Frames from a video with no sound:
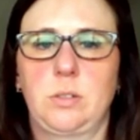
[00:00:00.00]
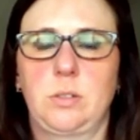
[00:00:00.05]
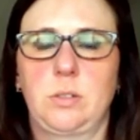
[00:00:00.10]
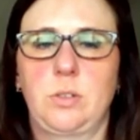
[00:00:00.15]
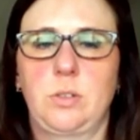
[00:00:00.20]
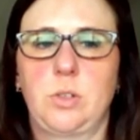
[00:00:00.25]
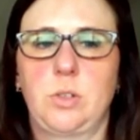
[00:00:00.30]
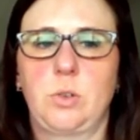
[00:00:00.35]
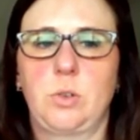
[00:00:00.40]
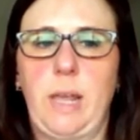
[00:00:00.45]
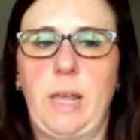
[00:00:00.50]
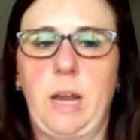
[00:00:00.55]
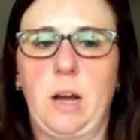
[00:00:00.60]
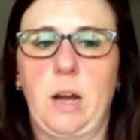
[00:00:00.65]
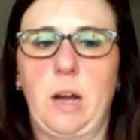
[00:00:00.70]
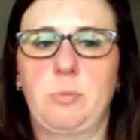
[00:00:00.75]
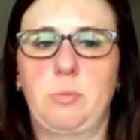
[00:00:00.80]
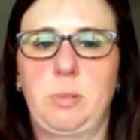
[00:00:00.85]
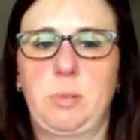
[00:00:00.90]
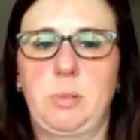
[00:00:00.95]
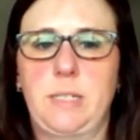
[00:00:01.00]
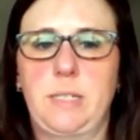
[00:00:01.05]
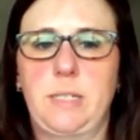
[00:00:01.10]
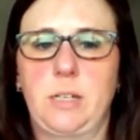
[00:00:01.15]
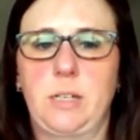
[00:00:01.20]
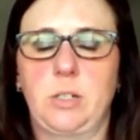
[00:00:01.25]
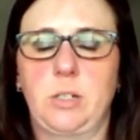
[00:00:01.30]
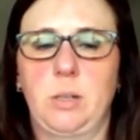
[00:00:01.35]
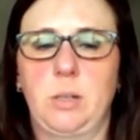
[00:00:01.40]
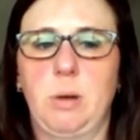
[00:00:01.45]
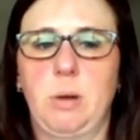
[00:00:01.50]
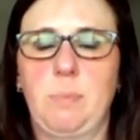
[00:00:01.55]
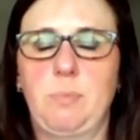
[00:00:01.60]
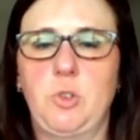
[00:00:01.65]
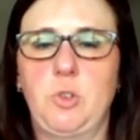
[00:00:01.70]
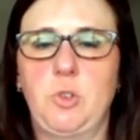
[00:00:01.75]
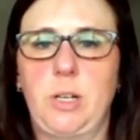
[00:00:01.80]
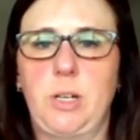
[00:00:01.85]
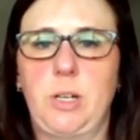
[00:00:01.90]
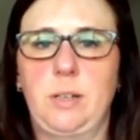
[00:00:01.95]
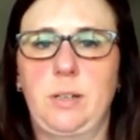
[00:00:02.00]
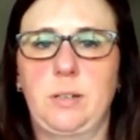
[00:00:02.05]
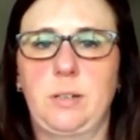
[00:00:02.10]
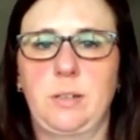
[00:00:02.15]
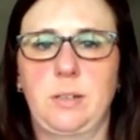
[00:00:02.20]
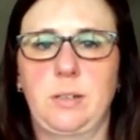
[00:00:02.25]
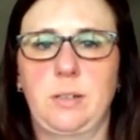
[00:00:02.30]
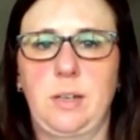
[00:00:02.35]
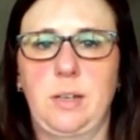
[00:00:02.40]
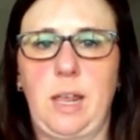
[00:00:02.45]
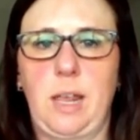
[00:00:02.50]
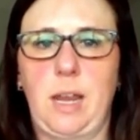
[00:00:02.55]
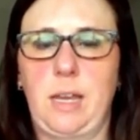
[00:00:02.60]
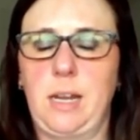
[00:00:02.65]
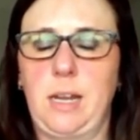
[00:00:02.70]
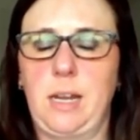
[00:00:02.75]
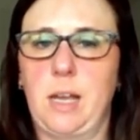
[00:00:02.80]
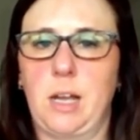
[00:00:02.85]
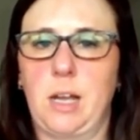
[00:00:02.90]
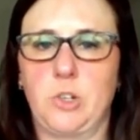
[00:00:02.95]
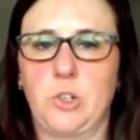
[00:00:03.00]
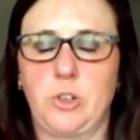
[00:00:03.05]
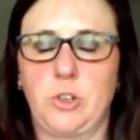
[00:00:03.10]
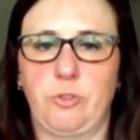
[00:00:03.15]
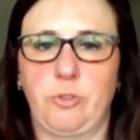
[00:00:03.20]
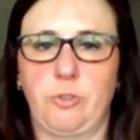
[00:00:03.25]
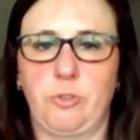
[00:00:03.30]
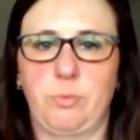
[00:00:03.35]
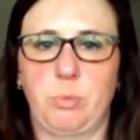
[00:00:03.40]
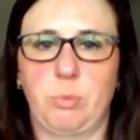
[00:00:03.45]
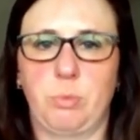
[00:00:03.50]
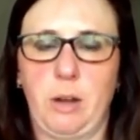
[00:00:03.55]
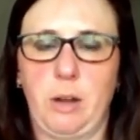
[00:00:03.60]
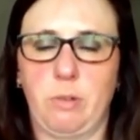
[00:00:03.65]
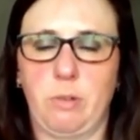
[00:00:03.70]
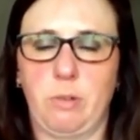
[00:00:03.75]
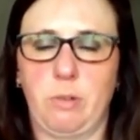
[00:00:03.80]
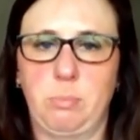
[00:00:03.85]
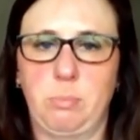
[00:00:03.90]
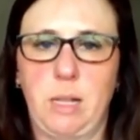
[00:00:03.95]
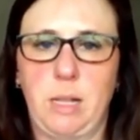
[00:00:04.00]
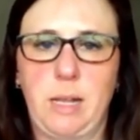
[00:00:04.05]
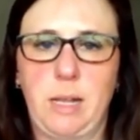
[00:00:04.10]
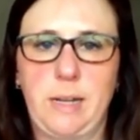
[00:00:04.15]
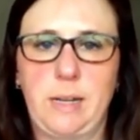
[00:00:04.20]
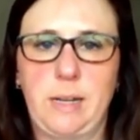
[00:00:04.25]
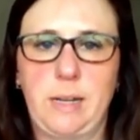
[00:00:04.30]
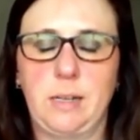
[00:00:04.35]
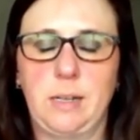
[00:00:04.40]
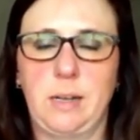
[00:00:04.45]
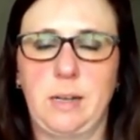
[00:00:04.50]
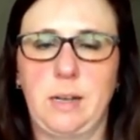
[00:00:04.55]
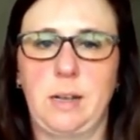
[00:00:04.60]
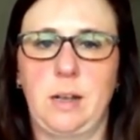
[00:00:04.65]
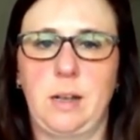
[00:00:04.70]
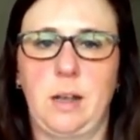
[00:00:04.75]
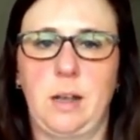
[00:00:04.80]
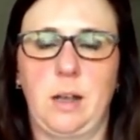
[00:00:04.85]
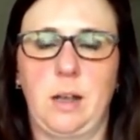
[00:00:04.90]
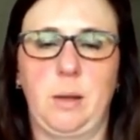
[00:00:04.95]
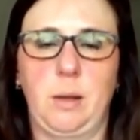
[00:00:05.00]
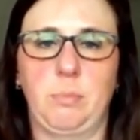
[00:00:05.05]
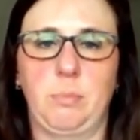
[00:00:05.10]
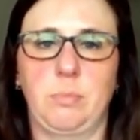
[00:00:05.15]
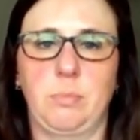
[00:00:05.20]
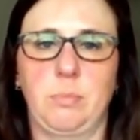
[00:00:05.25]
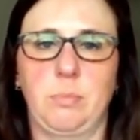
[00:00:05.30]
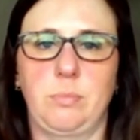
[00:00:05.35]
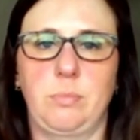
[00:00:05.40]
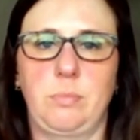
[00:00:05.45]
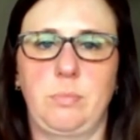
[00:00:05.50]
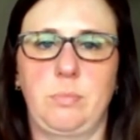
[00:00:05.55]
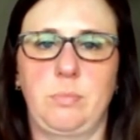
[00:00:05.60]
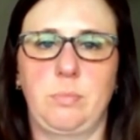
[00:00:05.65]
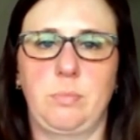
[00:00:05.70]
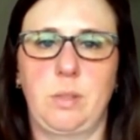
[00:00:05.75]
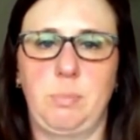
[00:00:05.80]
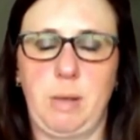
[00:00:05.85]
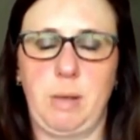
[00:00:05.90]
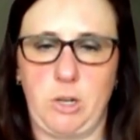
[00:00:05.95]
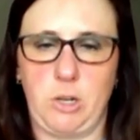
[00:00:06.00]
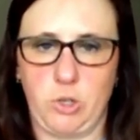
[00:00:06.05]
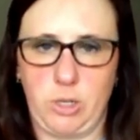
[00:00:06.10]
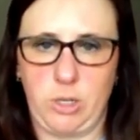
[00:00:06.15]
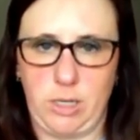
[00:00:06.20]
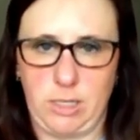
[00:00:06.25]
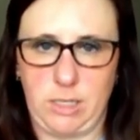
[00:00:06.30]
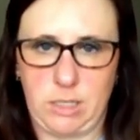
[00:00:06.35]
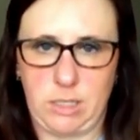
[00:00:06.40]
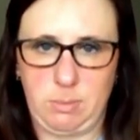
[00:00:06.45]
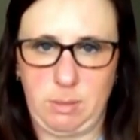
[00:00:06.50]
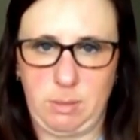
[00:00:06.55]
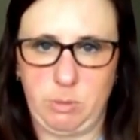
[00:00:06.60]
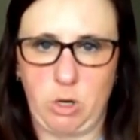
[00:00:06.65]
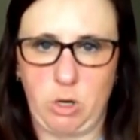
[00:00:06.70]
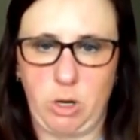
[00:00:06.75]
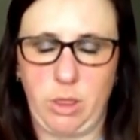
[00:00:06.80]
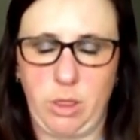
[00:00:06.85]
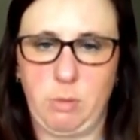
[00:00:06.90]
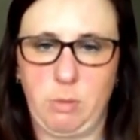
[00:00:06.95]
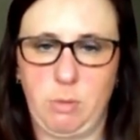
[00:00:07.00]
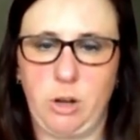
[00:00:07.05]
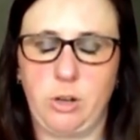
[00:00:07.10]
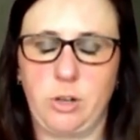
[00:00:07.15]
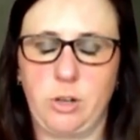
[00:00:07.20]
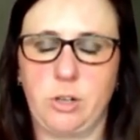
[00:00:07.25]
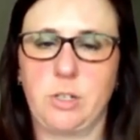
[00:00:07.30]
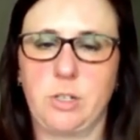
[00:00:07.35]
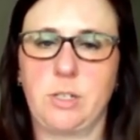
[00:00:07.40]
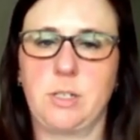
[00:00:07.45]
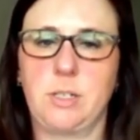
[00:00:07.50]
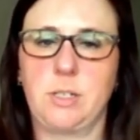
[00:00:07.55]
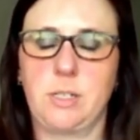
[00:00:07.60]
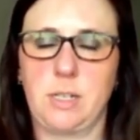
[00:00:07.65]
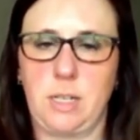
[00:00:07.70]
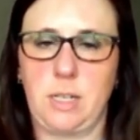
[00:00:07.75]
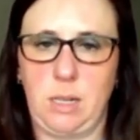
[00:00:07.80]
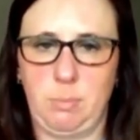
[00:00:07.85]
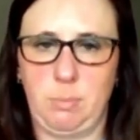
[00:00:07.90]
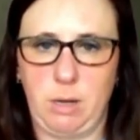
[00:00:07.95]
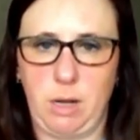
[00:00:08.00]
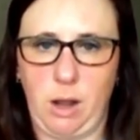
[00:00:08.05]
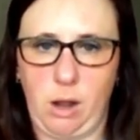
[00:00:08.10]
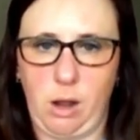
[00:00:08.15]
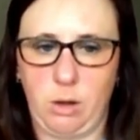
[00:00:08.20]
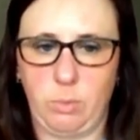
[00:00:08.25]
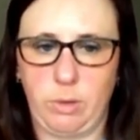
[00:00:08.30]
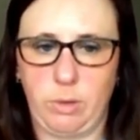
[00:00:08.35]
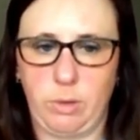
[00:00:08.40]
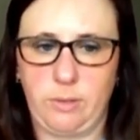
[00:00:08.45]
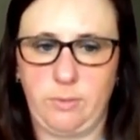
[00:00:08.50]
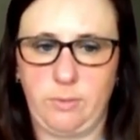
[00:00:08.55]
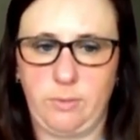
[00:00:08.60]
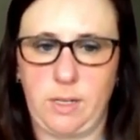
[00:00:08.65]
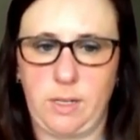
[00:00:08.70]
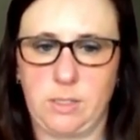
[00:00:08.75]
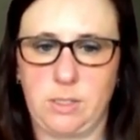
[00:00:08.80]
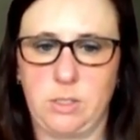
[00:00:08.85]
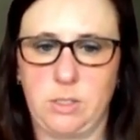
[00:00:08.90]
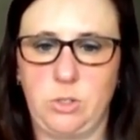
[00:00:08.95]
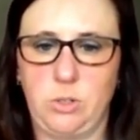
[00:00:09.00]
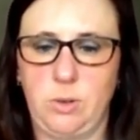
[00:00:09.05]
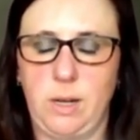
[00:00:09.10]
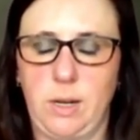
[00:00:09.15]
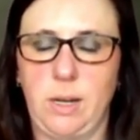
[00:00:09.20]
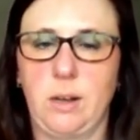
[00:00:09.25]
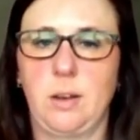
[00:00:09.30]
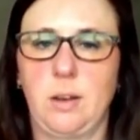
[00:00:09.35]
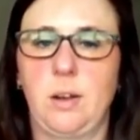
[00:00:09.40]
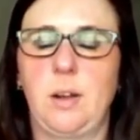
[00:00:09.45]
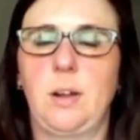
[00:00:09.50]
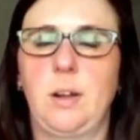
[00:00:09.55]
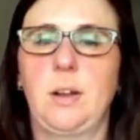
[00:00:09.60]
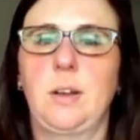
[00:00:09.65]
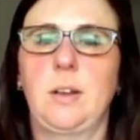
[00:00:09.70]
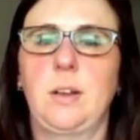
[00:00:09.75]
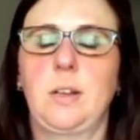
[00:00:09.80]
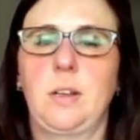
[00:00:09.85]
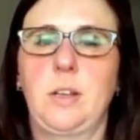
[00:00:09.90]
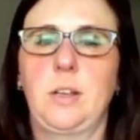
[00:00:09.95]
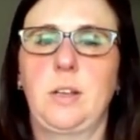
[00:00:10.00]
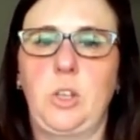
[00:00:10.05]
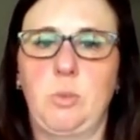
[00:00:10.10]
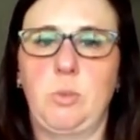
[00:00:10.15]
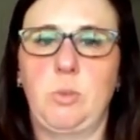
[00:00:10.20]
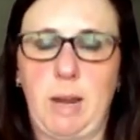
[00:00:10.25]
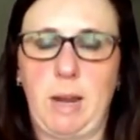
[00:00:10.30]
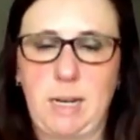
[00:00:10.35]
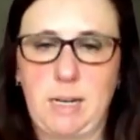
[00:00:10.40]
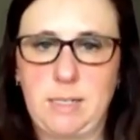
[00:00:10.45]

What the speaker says: So care of a placental abruption, any gush of bright red blood, the patient needs to be put on the monitor to keep an eye on what the fetus is doing. You might